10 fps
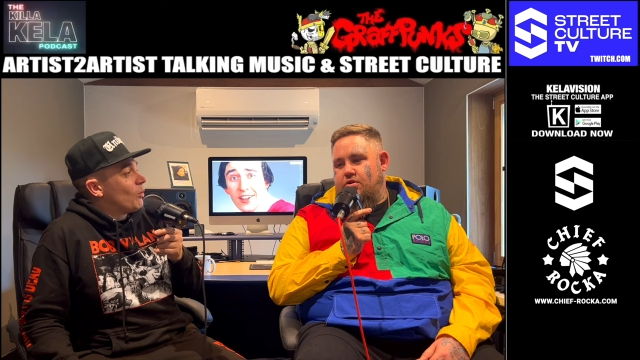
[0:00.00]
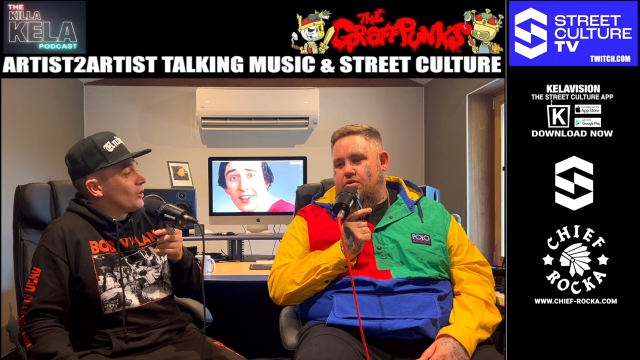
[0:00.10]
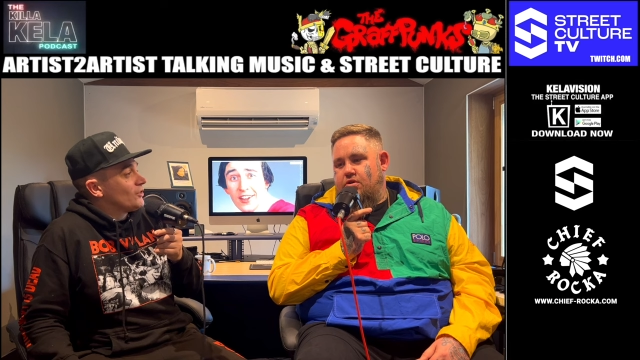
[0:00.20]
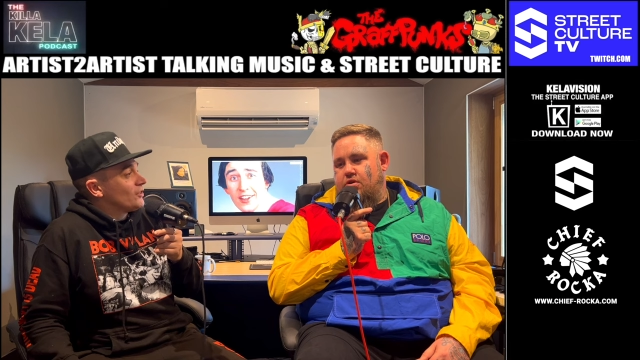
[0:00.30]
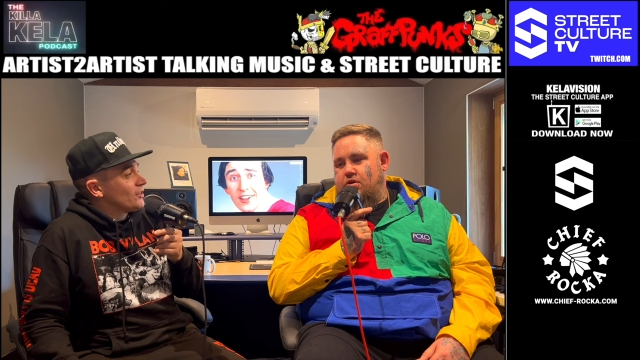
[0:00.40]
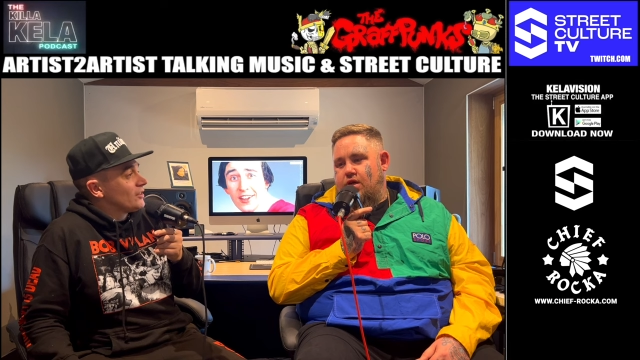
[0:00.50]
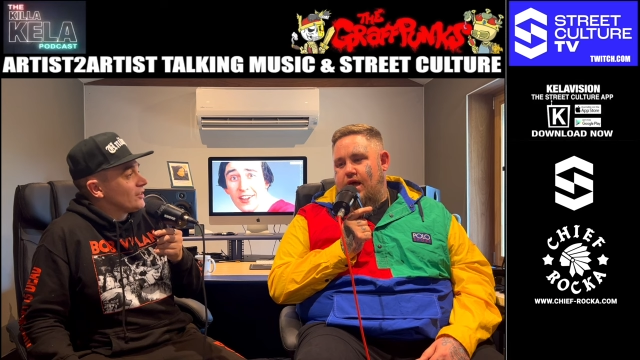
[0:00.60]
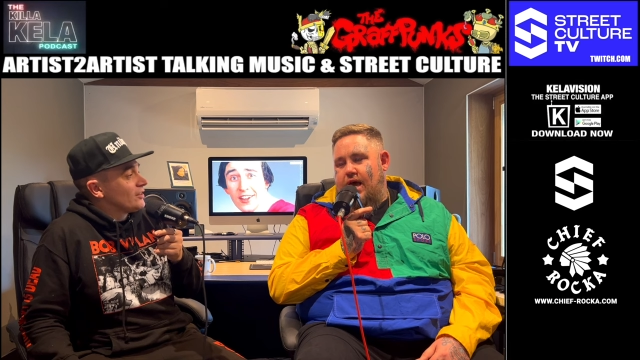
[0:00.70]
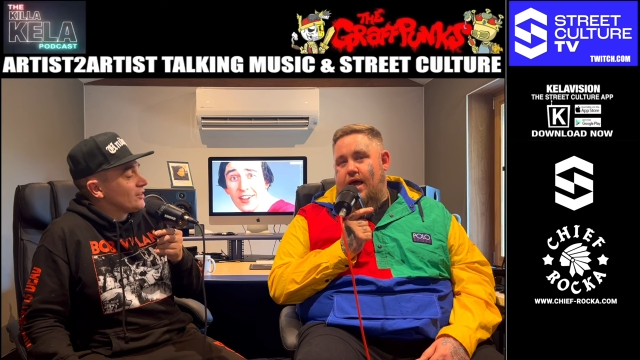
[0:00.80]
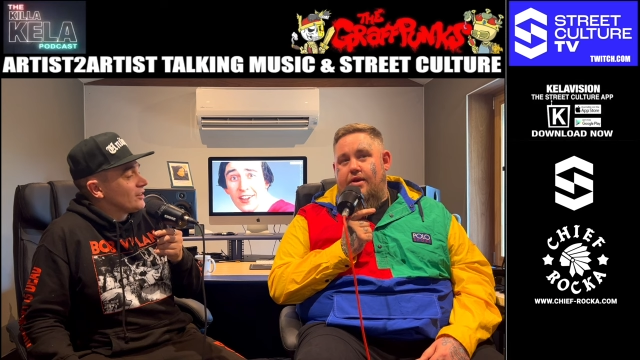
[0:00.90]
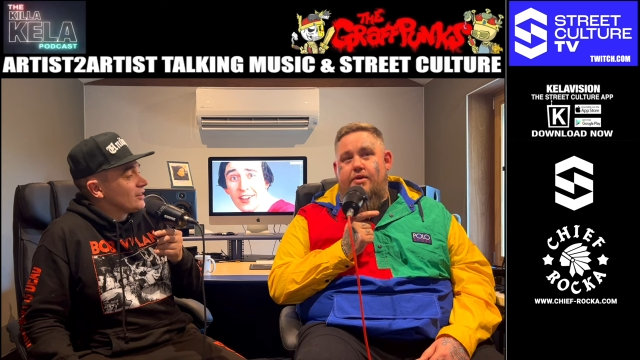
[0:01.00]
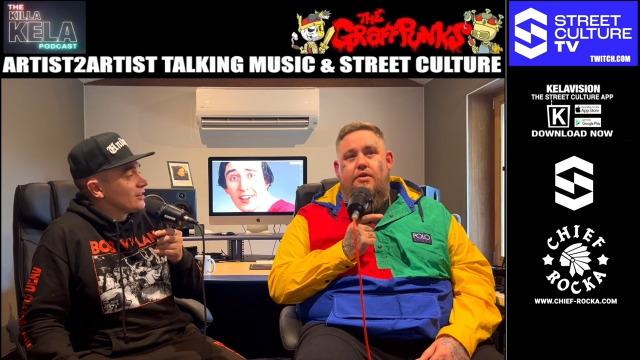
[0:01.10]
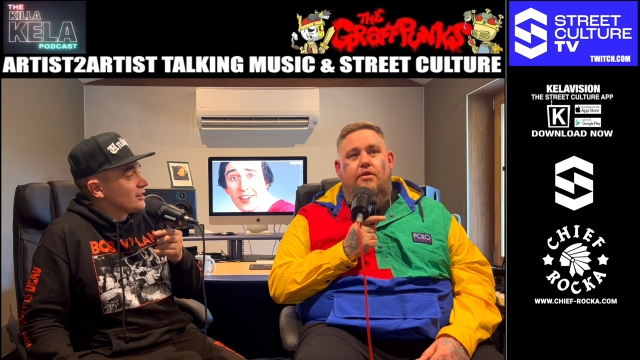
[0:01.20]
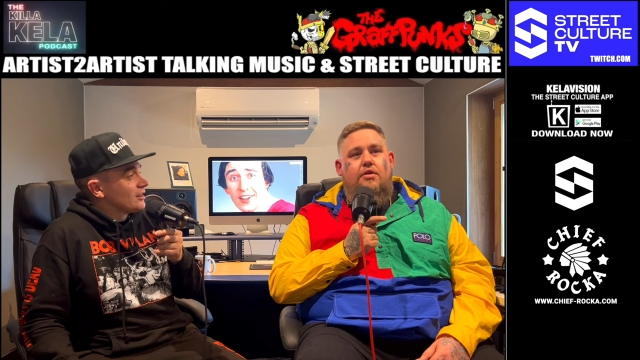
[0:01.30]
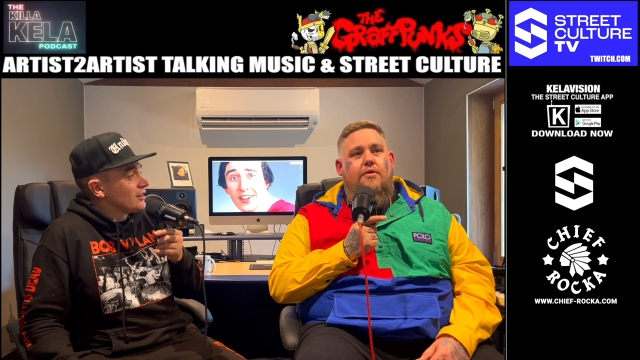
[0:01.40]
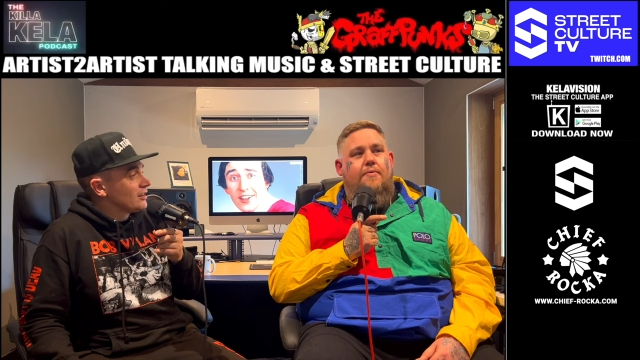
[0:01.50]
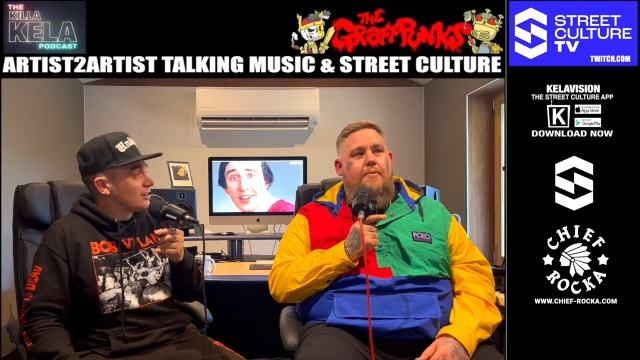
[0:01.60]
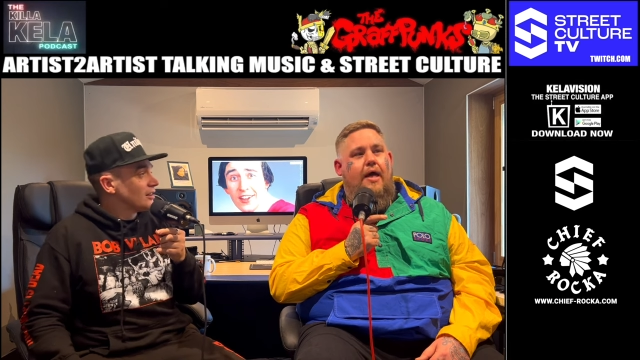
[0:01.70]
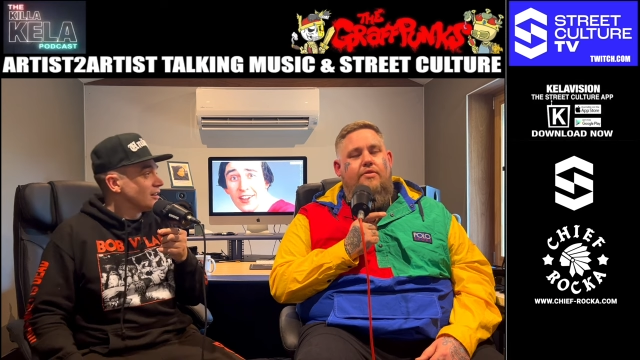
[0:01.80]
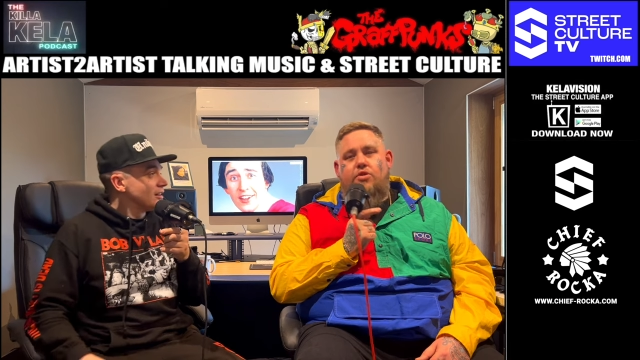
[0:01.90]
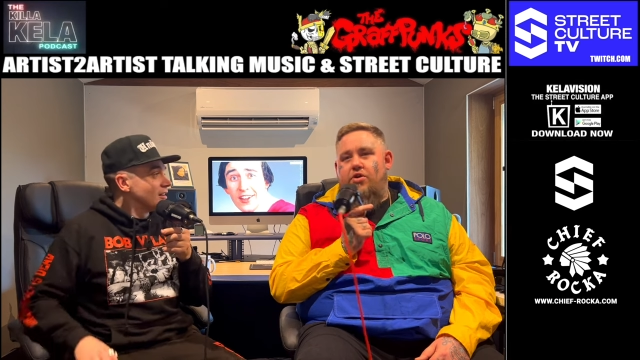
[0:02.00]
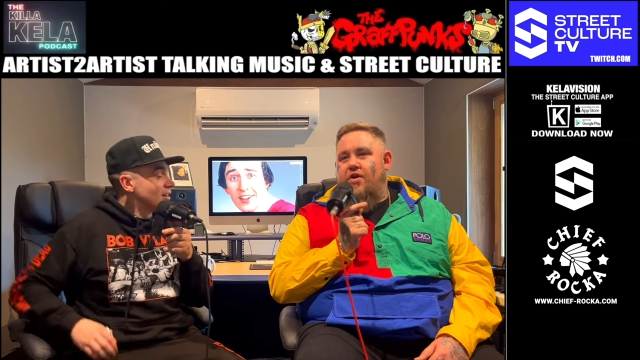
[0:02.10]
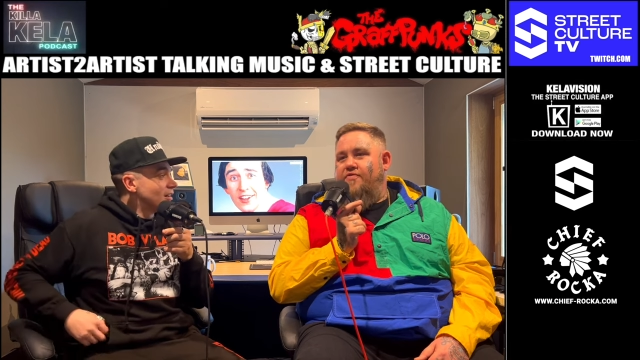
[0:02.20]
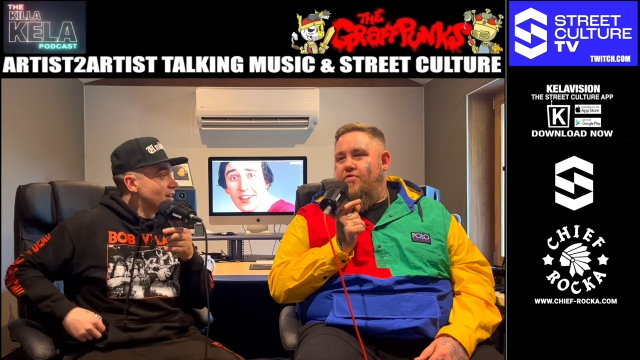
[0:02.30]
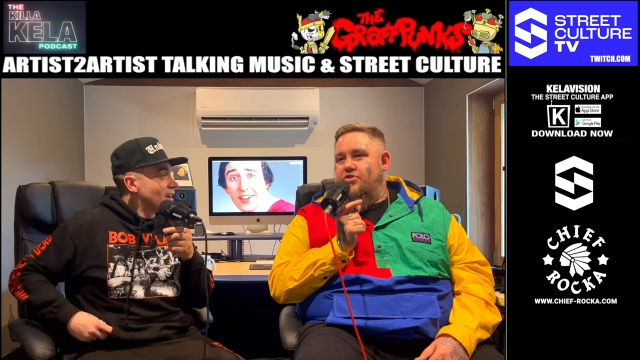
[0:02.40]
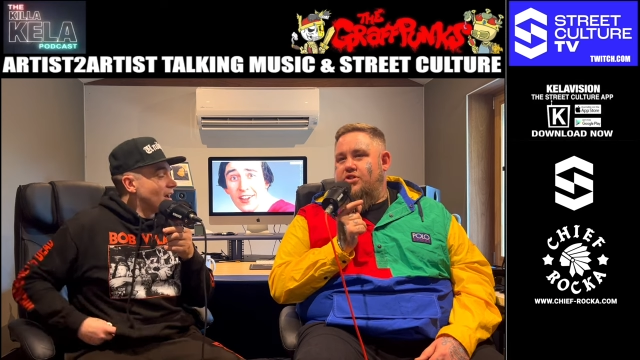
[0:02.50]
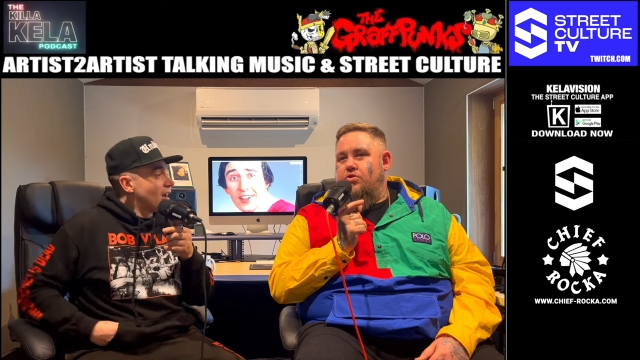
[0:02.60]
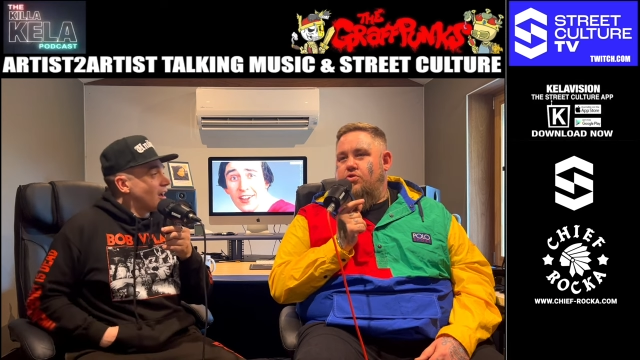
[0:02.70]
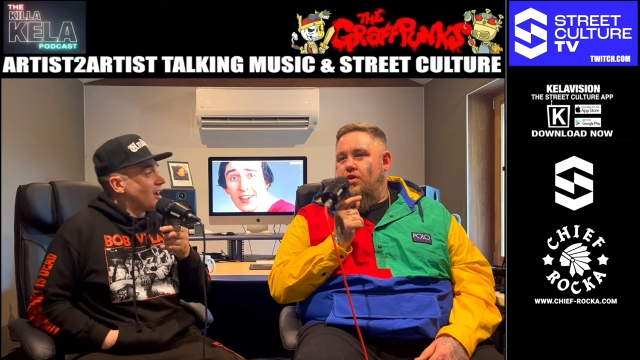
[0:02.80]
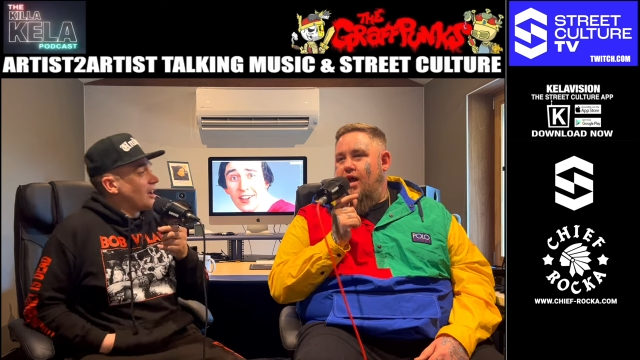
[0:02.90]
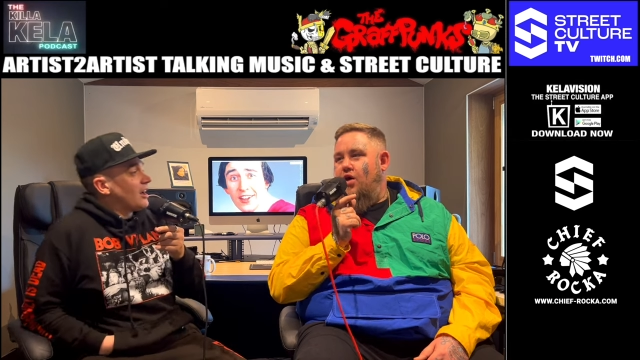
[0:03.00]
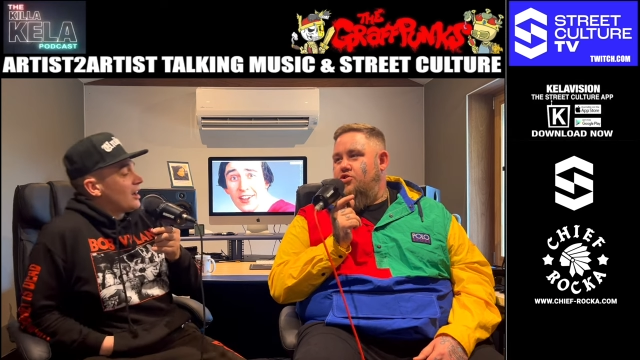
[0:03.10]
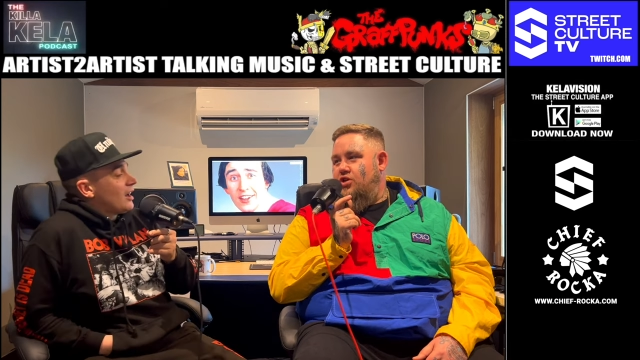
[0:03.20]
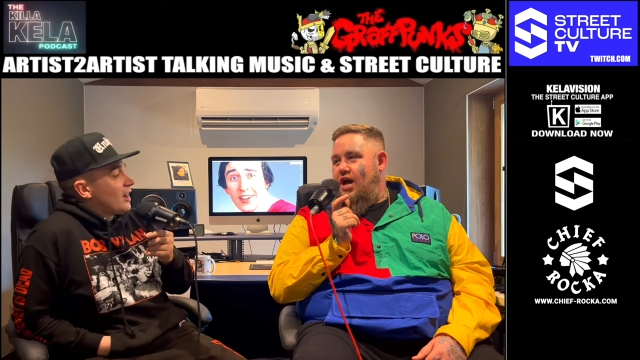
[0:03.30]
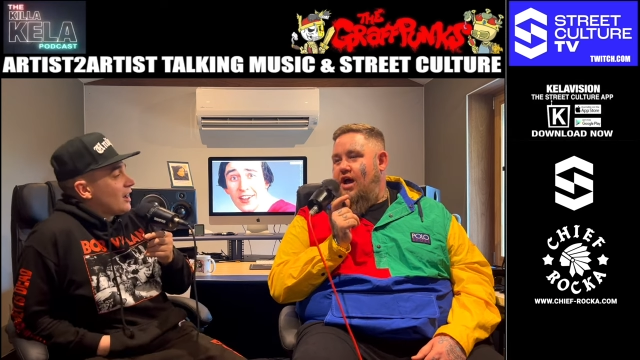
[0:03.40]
Speaker 1: What? And... I don't know if I've still got it. I'll